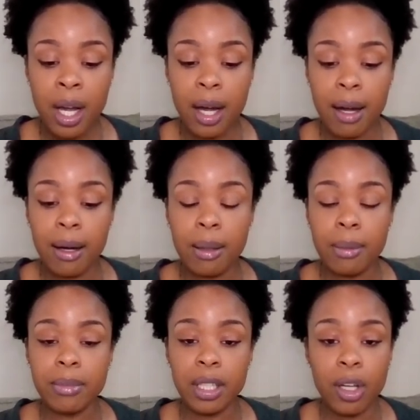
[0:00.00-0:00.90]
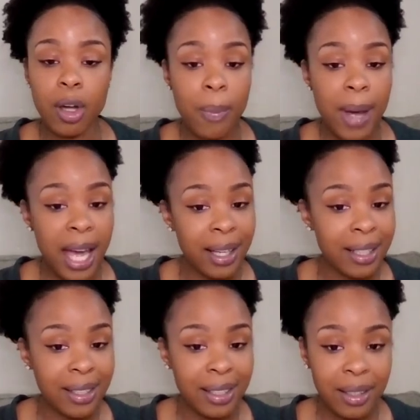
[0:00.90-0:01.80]
go
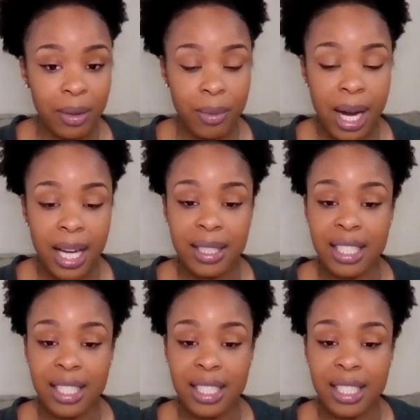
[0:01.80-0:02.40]
back, right?